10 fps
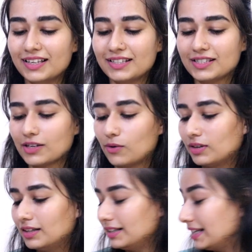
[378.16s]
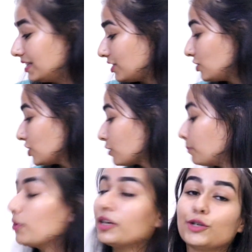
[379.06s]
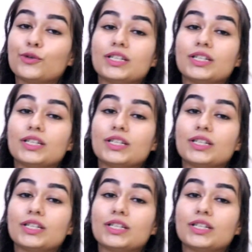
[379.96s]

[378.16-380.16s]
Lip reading: So let's just put it to